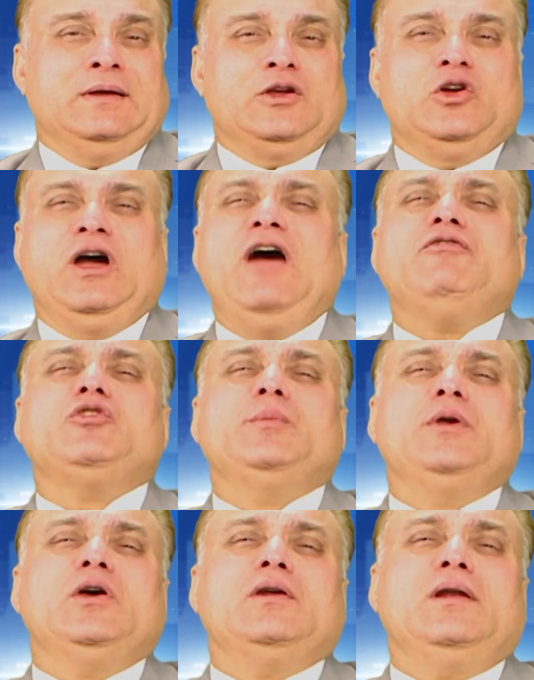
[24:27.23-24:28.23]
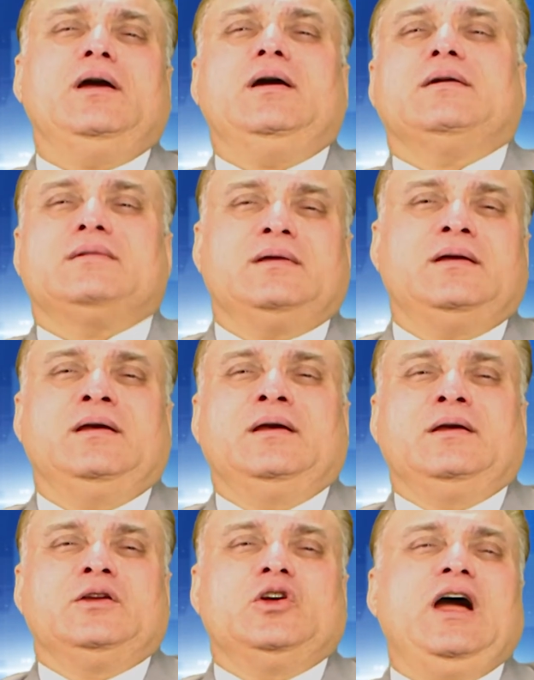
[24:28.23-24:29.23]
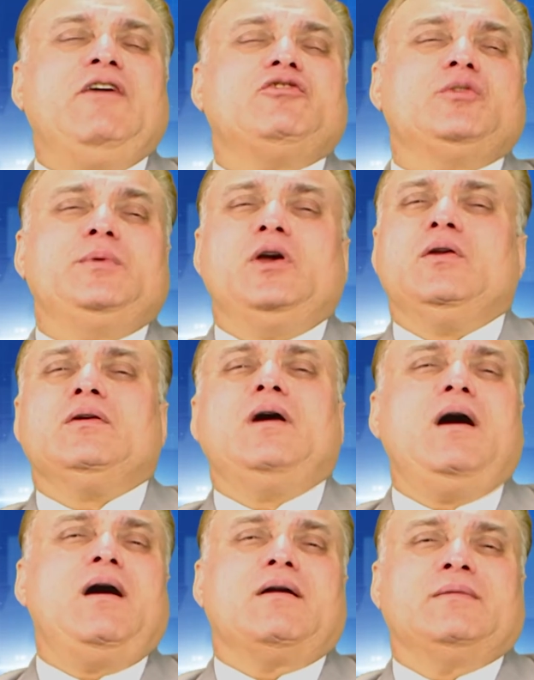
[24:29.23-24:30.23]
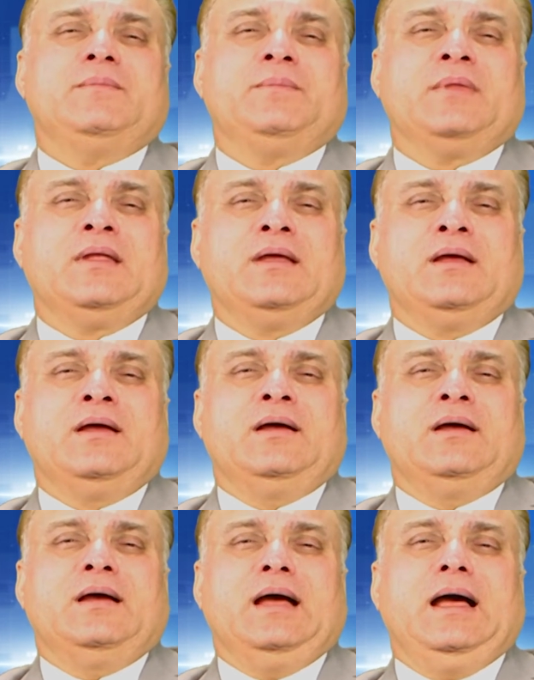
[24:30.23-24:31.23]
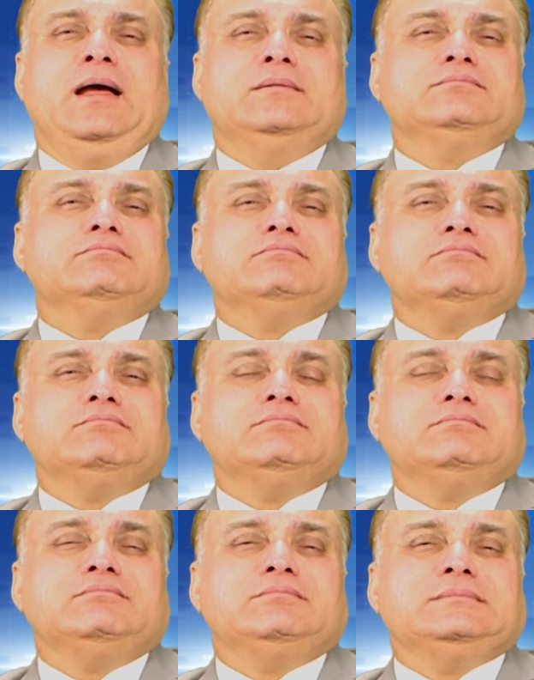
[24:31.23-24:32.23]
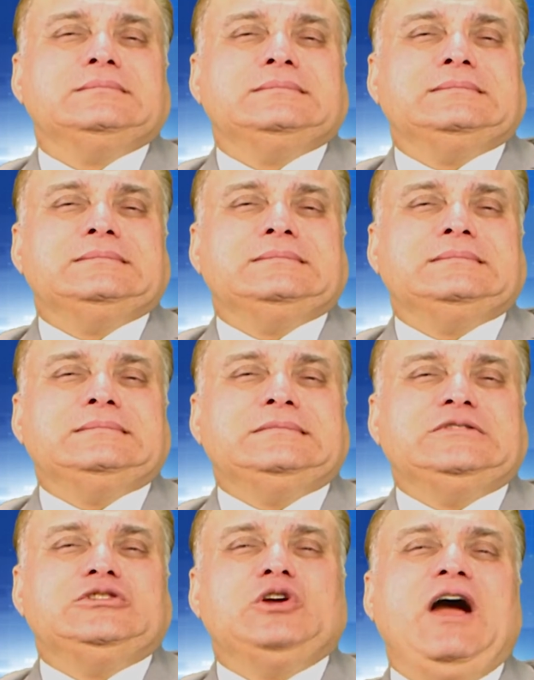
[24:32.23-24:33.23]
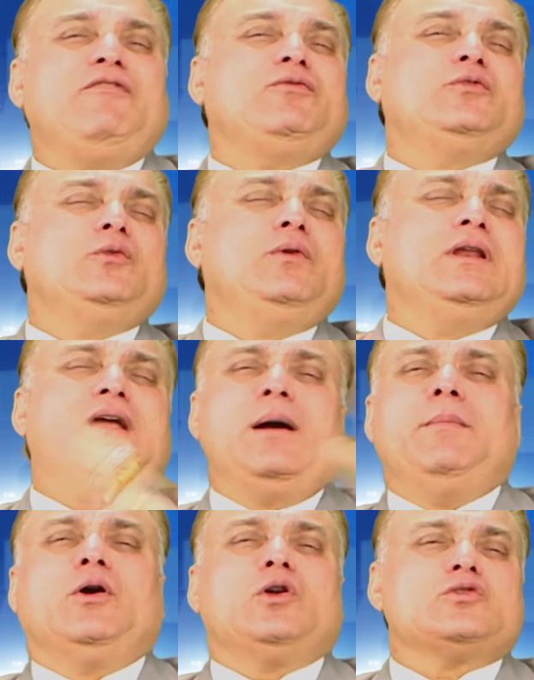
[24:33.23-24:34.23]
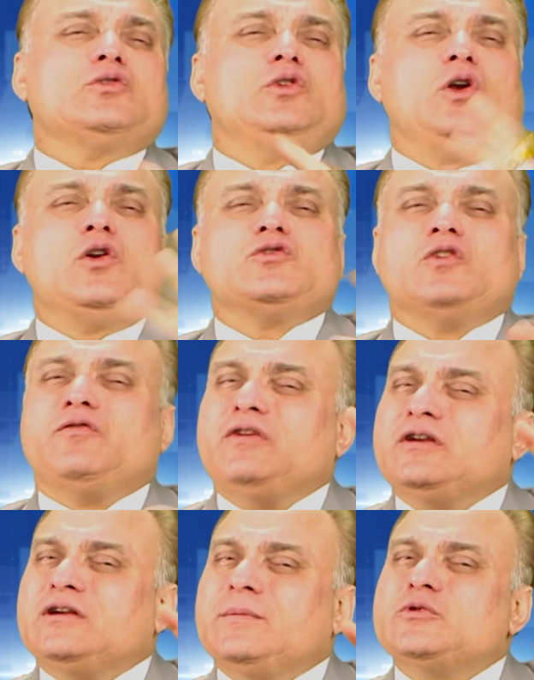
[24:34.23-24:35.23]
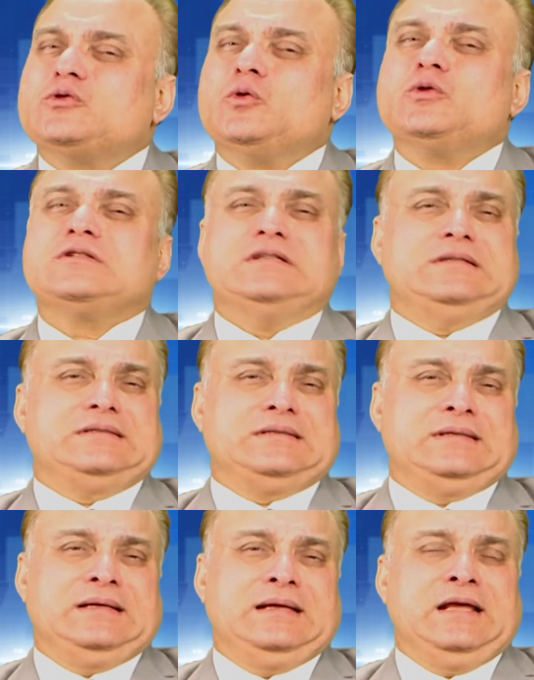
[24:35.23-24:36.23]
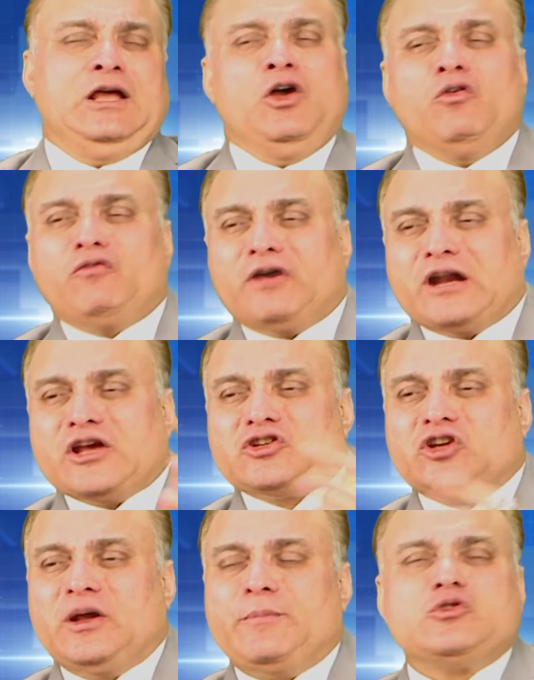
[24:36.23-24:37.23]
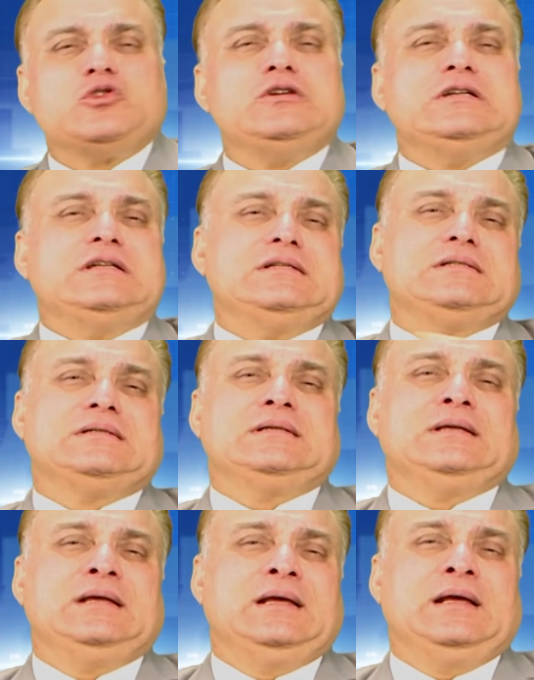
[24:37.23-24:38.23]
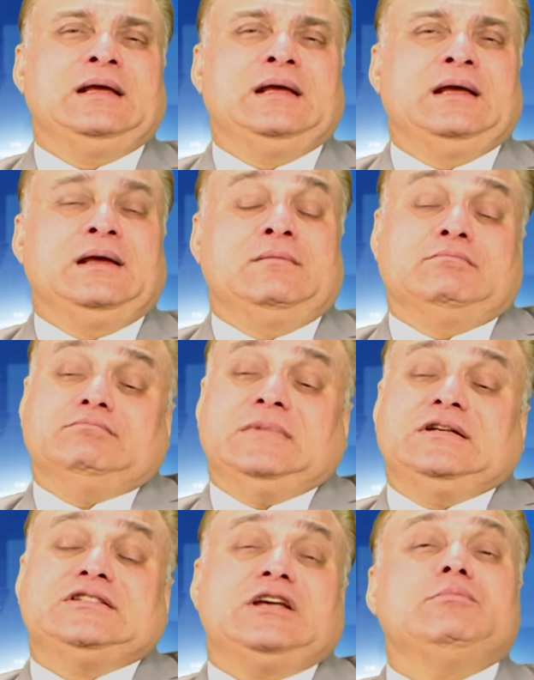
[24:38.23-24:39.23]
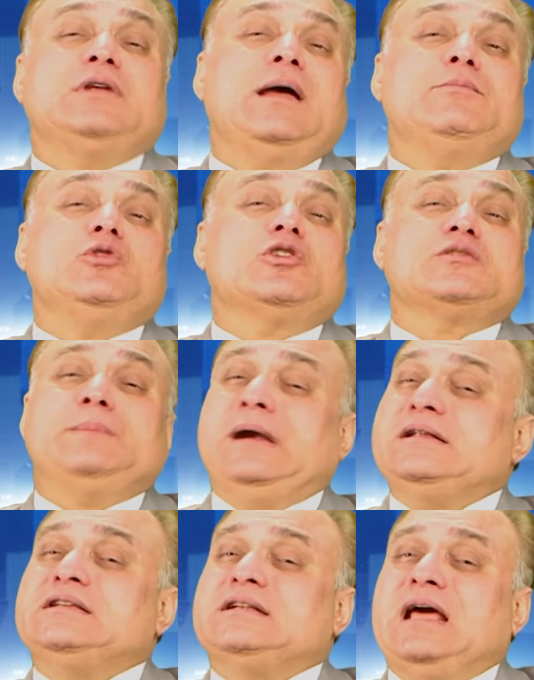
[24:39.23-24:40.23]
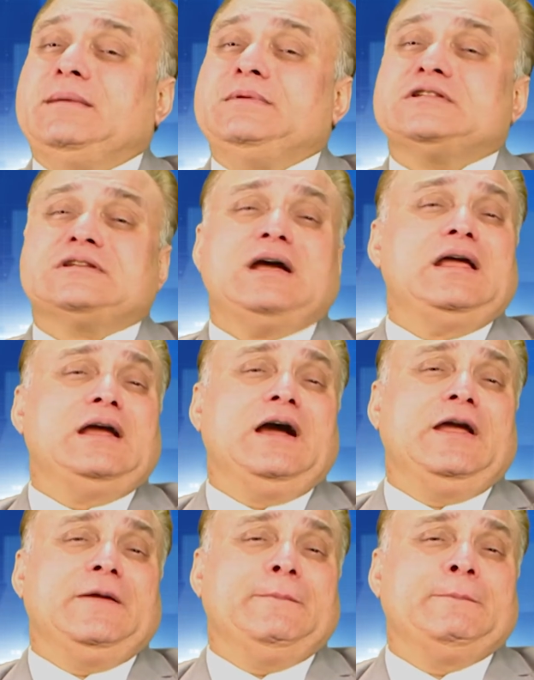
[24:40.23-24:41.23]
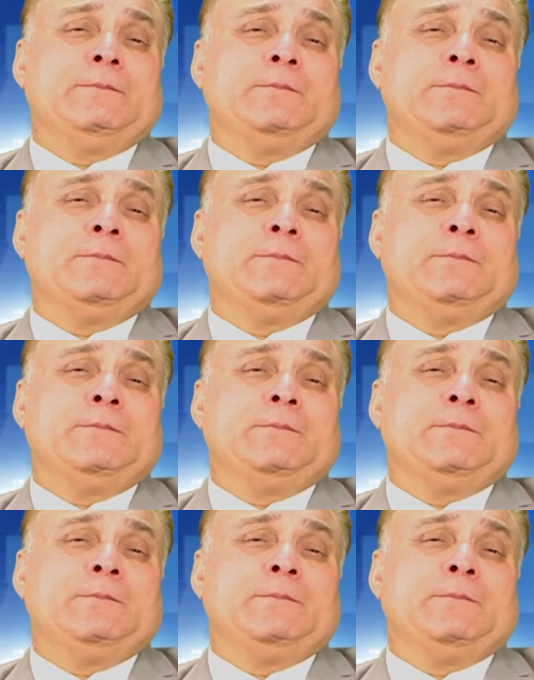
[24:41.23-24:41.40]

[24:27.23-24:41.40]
You have to be on alert. You have to be on guard. And you will come across lots of income resources, financial opportunities. But sometimes your expenditure can be sky high.